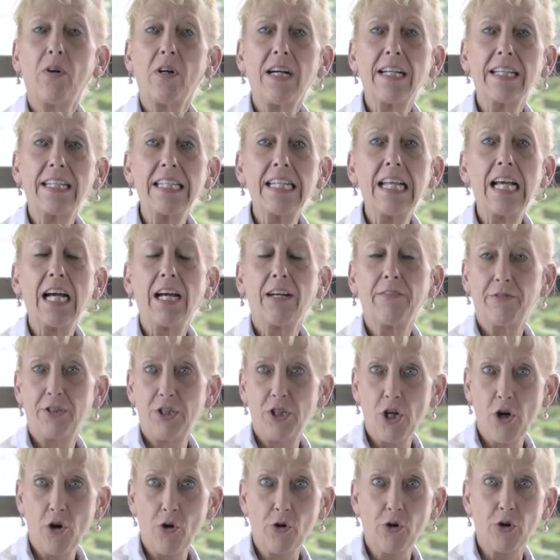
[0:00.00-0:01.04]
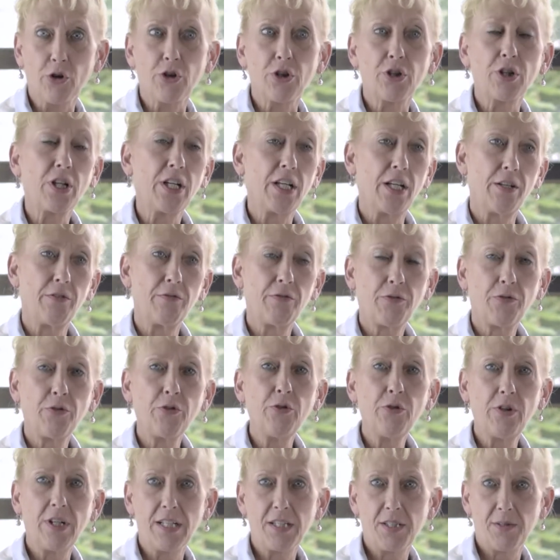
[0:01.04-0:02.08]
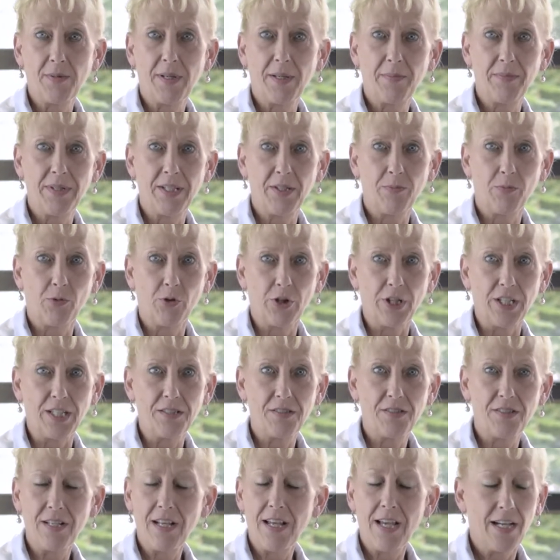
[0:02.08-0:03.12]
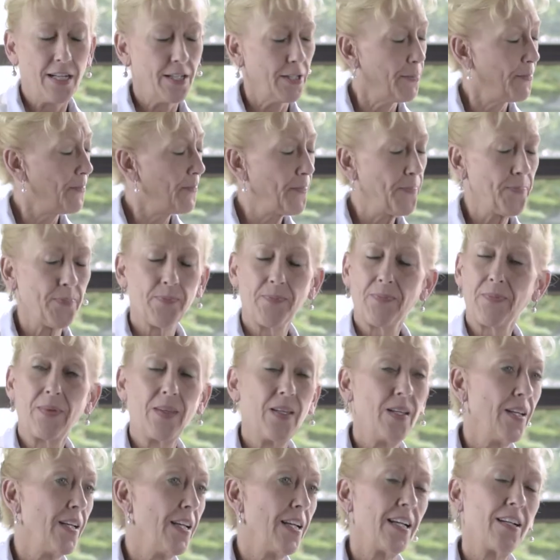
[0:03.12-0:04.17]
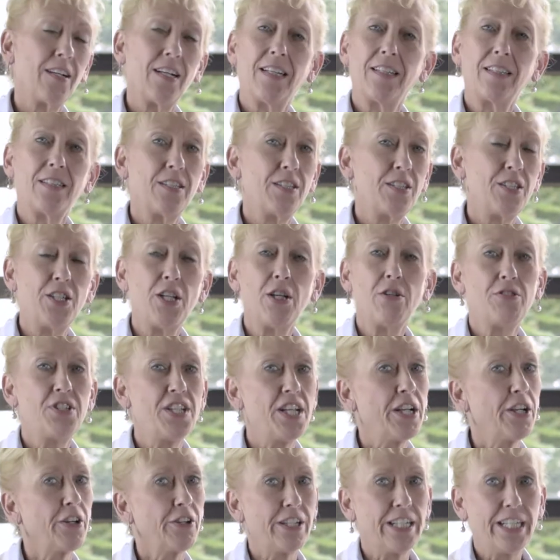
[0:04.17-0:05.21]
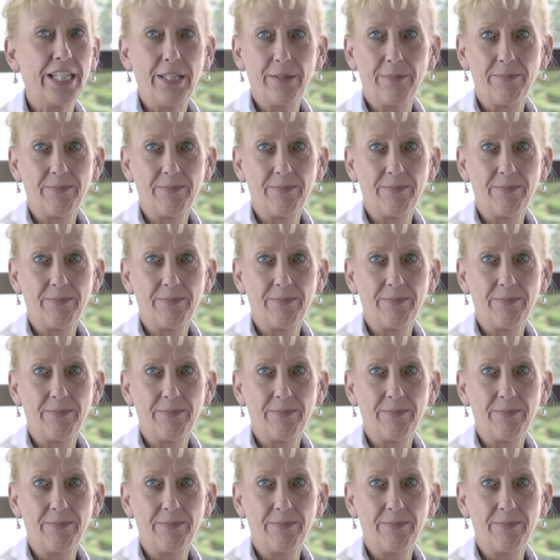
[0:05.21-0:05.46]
I can have yogurt and fruit as my mid-morning snack. No dairy.